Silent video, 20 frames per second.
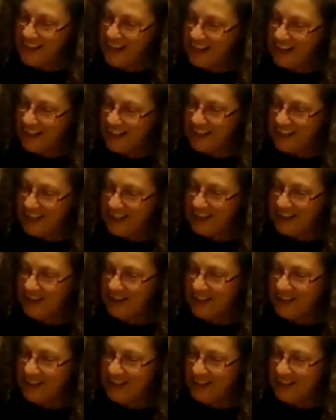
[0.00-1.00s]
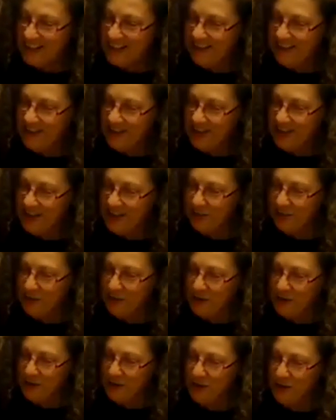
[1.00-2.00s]
And then going in, so
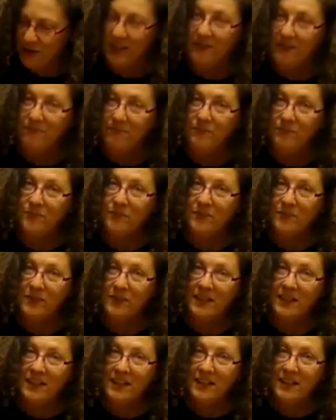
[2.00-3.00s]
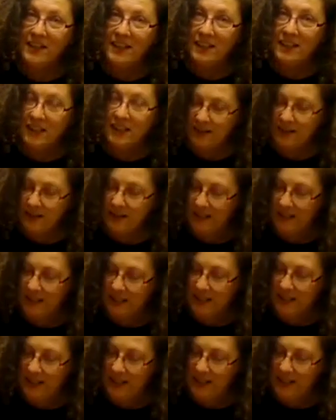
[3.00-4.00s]
pushing,
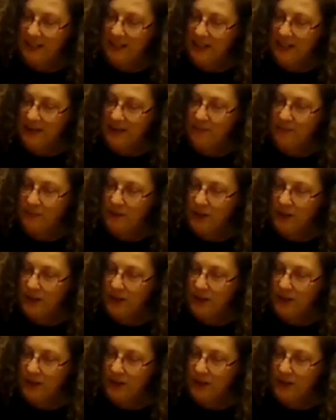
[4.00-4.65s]
nice and easy.